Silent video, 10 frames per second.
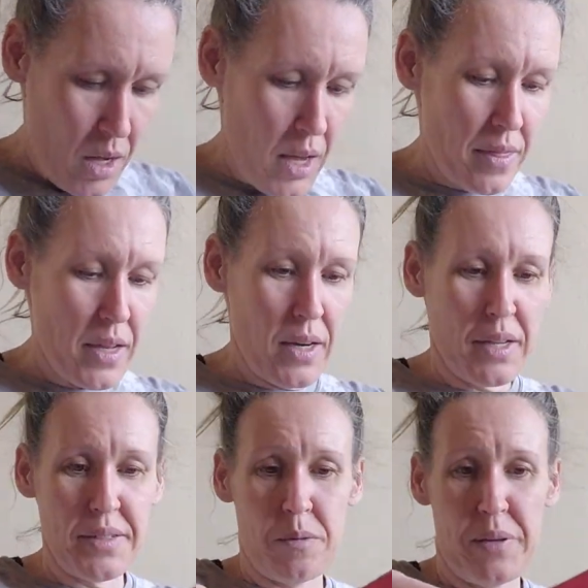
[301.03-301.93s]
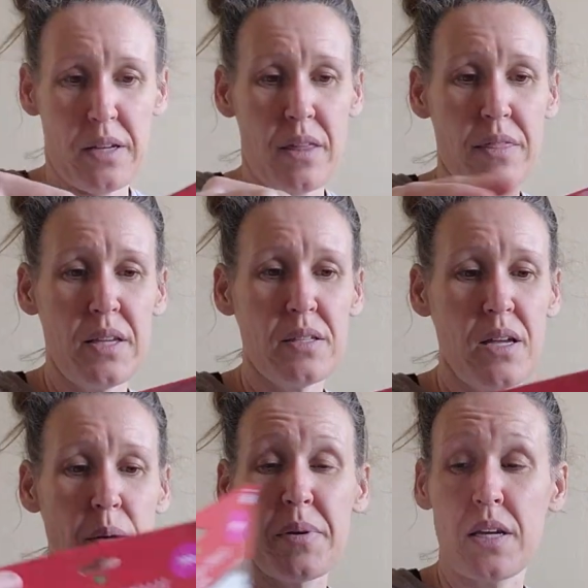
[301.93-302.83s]
And then I did pick these
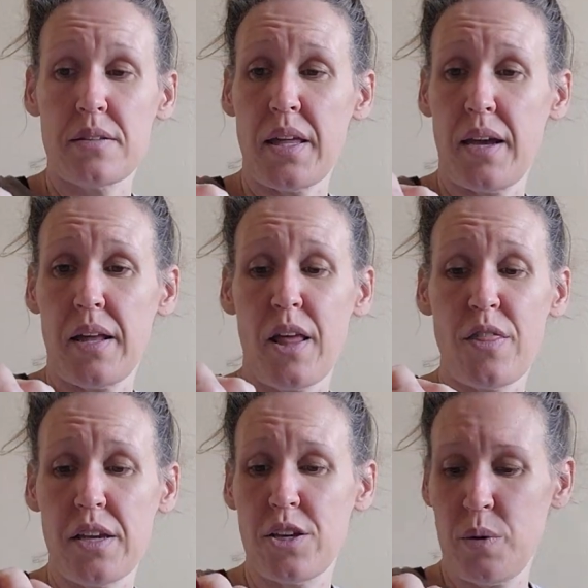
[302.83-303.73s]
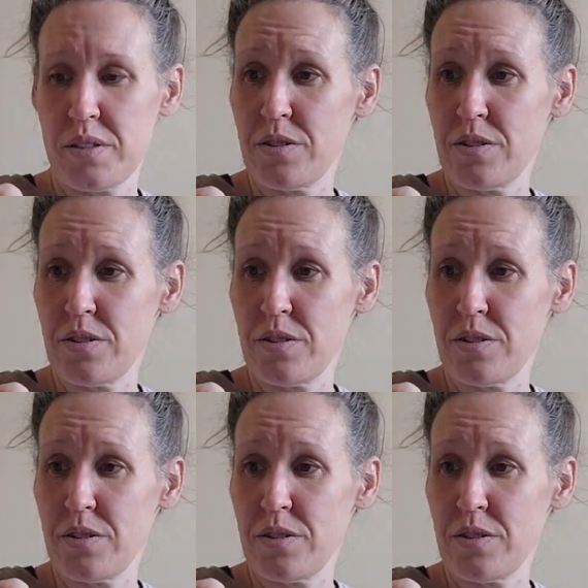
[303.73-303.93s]
up because they had the cutest